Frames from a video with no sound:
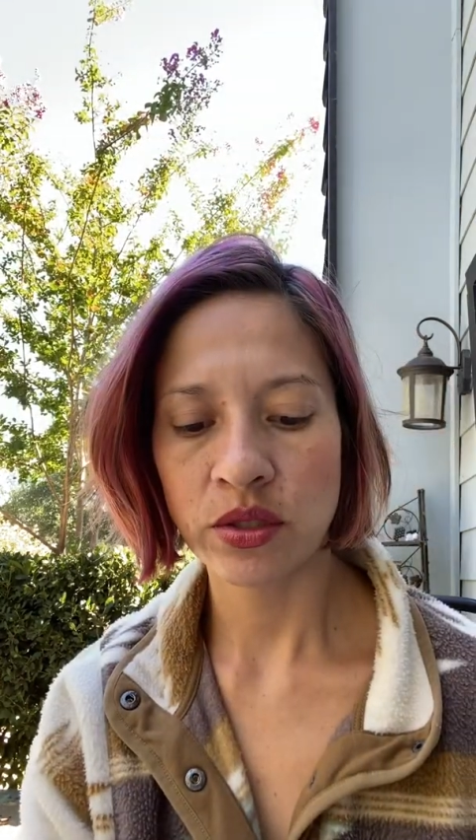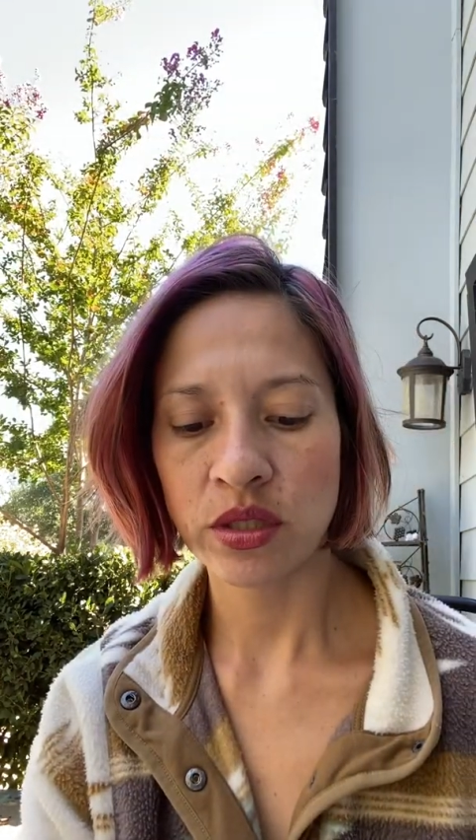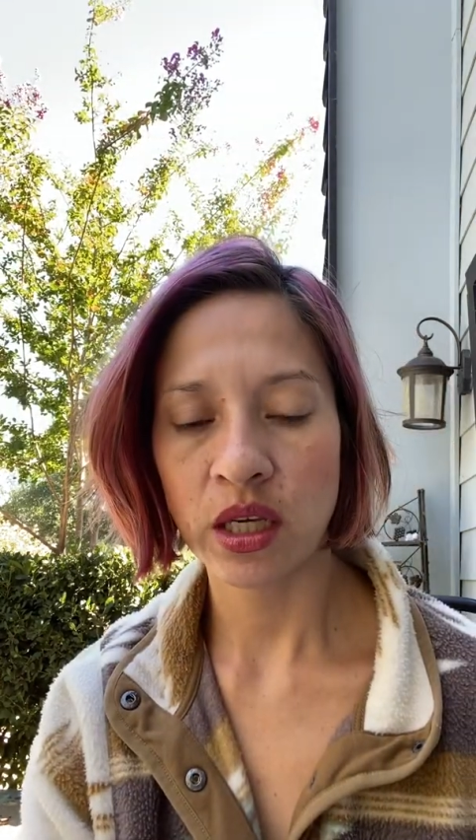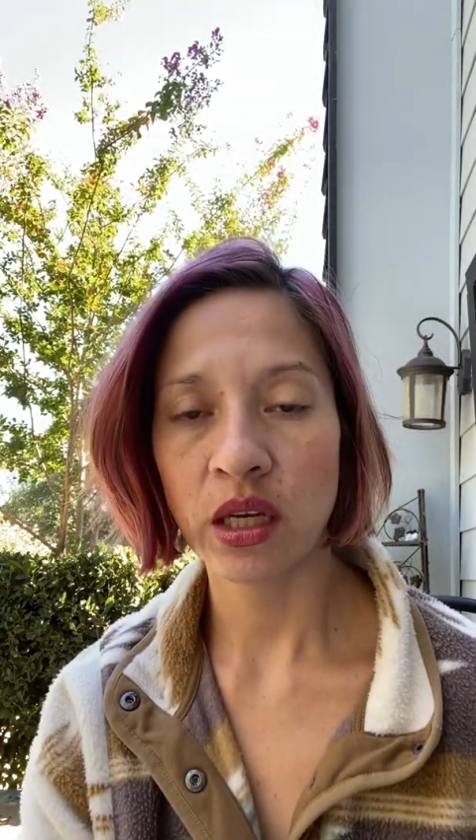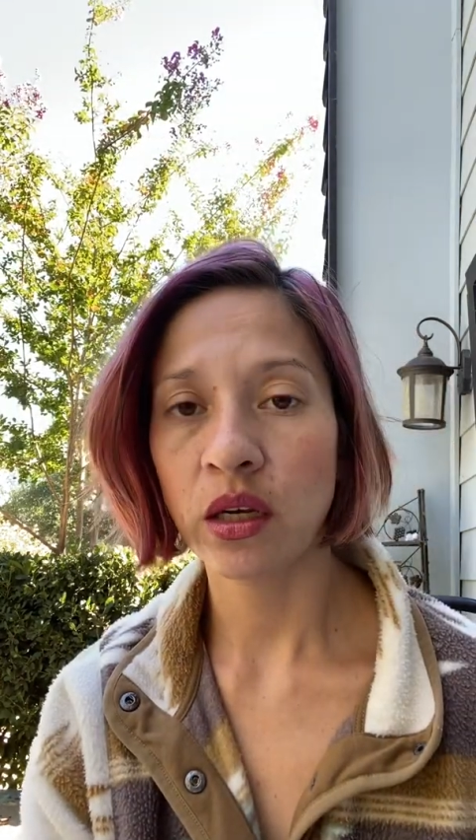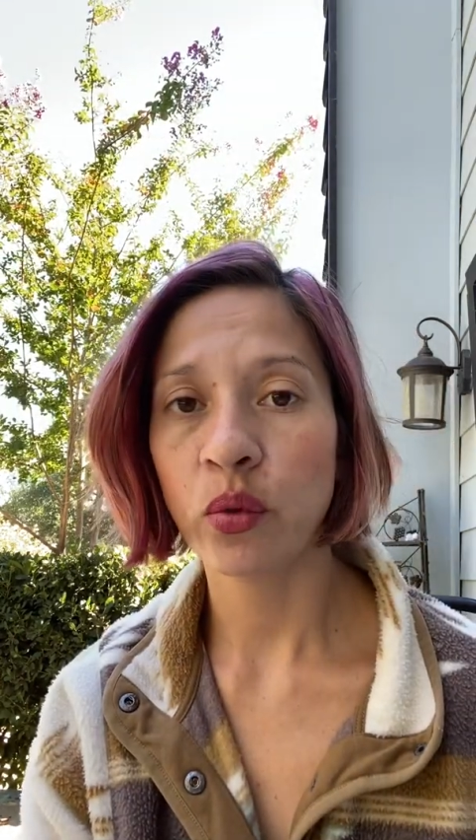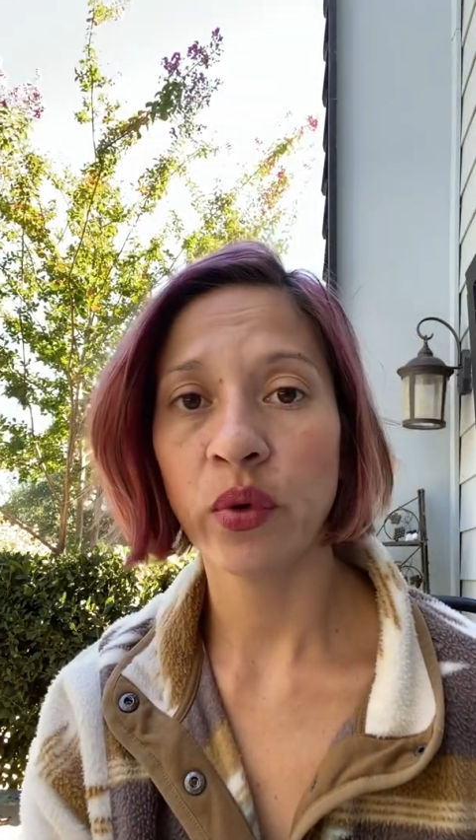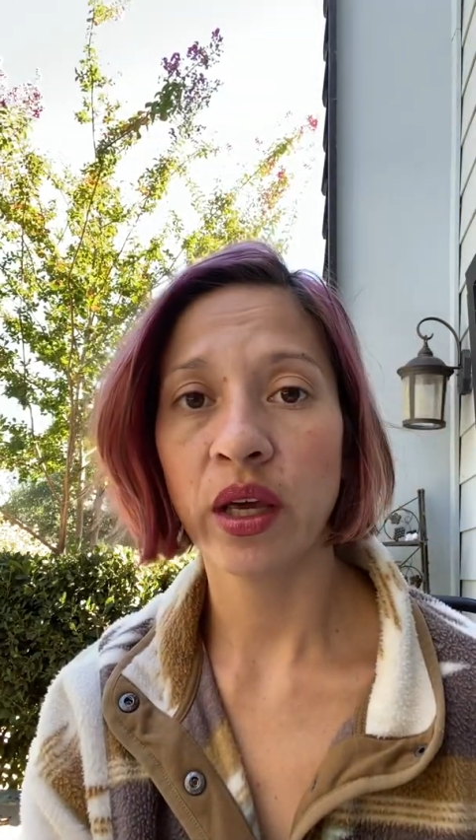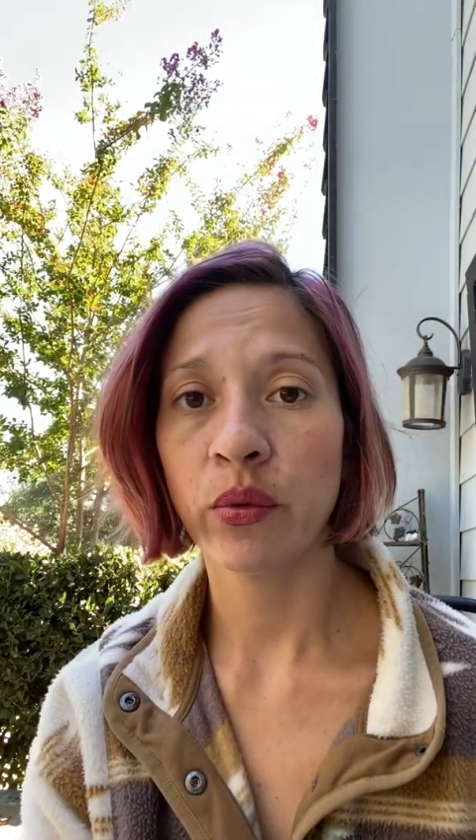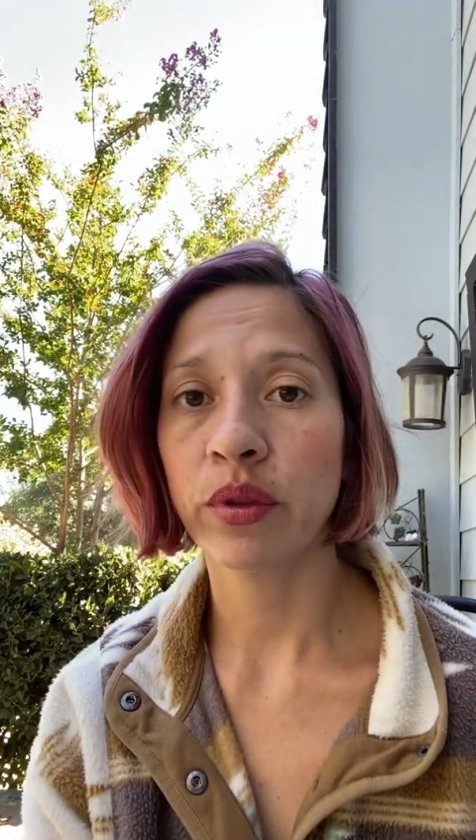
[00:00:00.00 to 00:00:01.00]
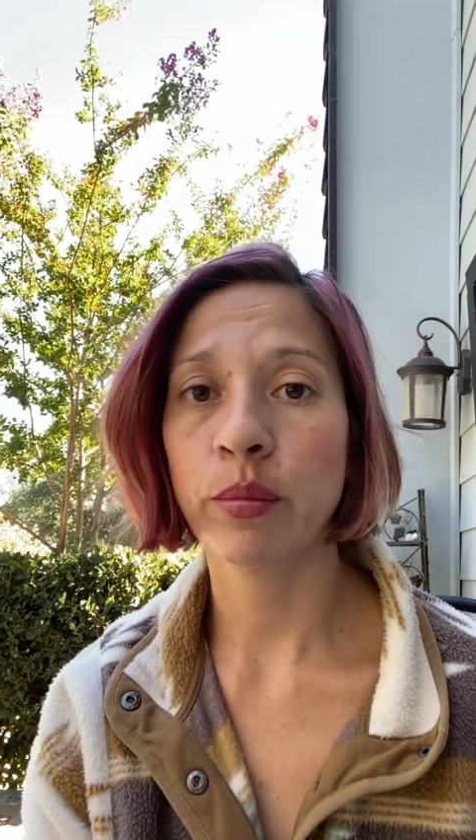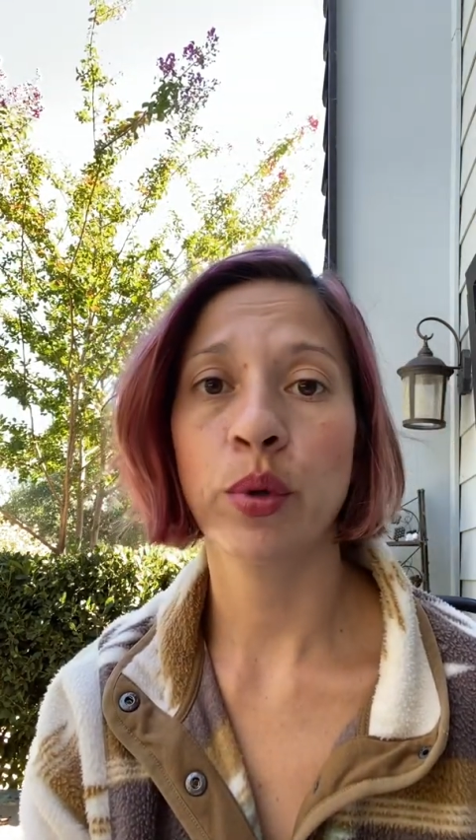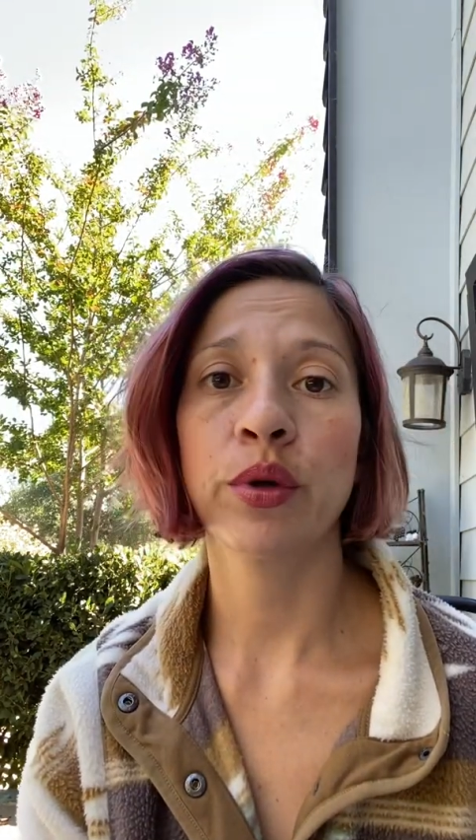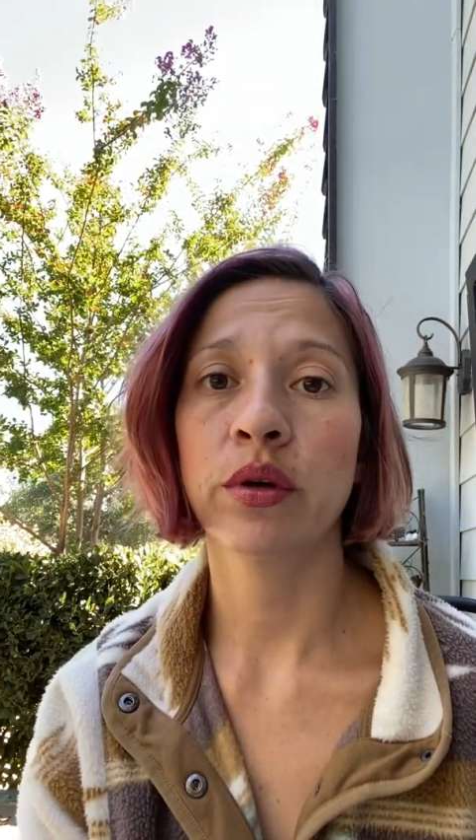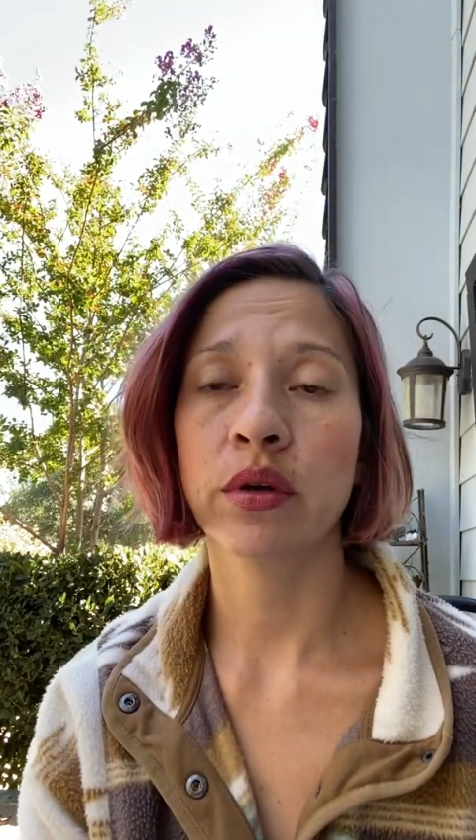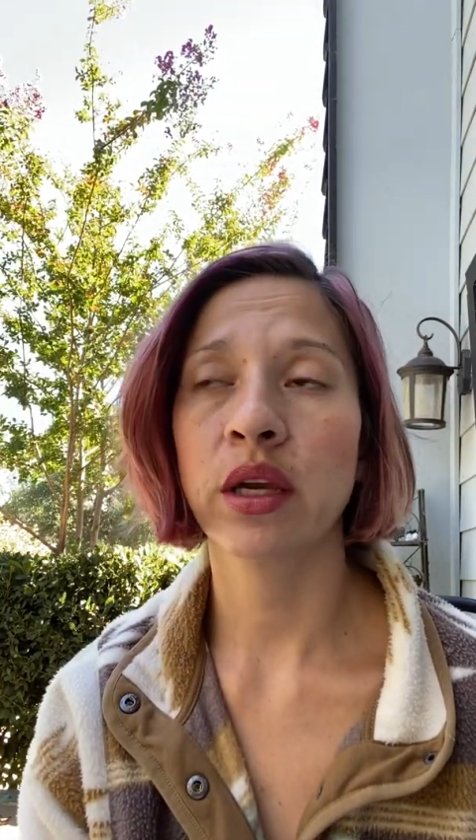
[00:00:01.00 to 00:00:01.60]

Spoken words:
just getting away with murder,